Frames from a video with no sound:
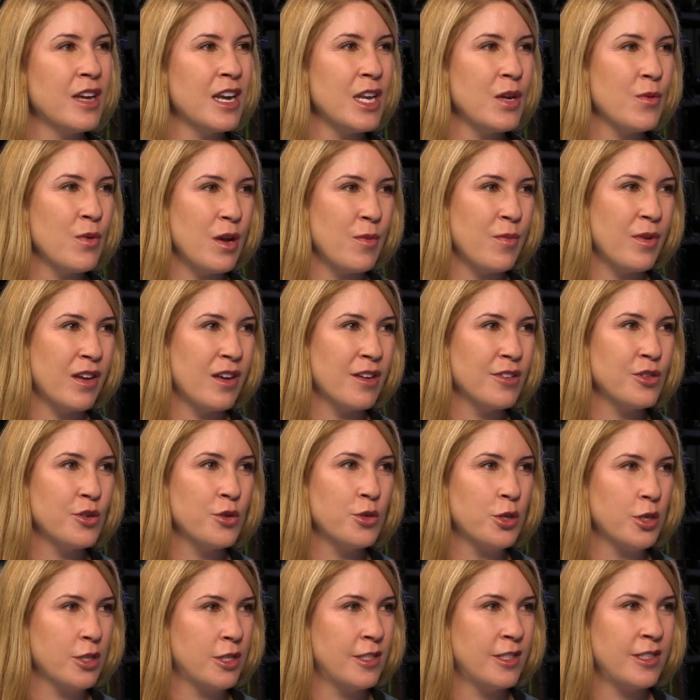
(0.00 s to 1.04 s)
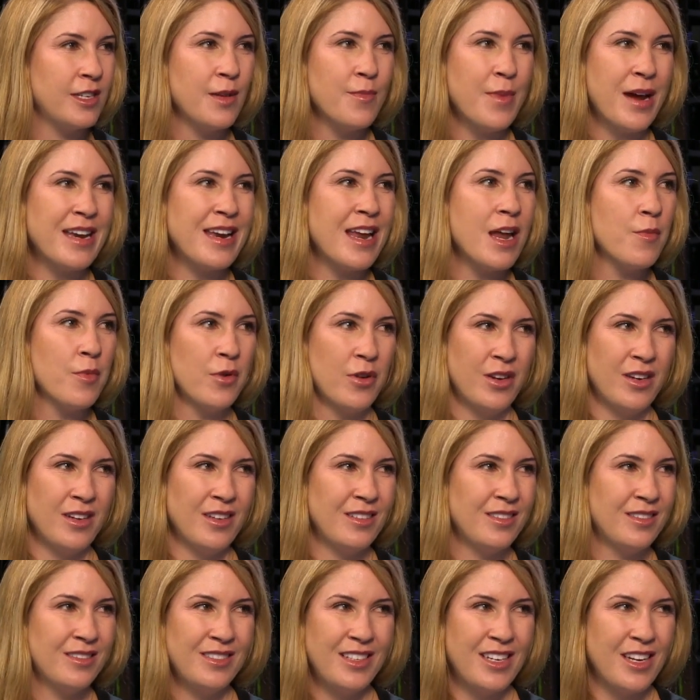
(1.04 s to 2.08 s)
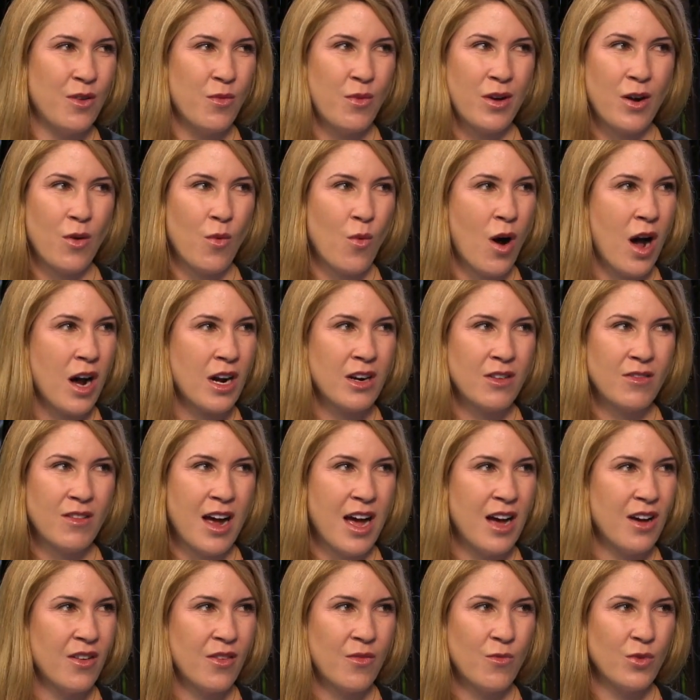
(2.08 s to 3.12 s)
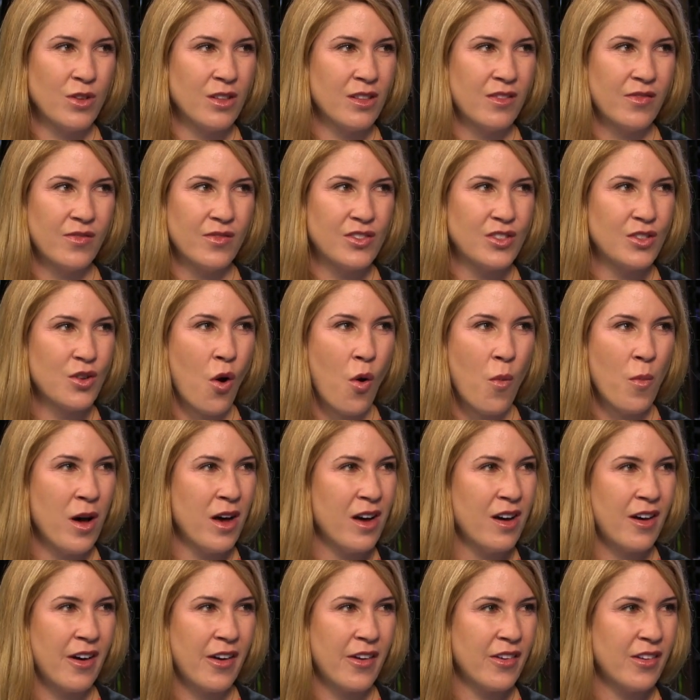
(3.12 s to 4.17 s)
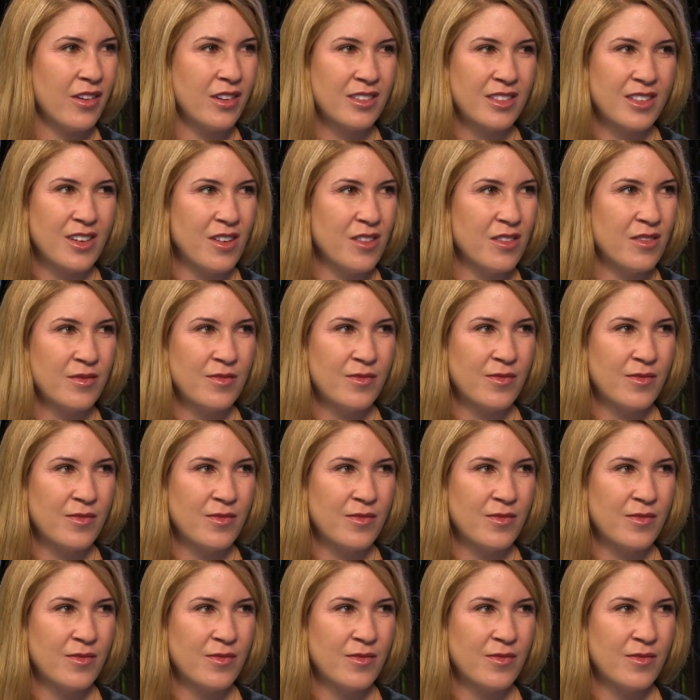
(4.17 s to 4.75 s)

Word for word: feet. anyway because you should see my neighborhood. You don't want to walk around with Soma on your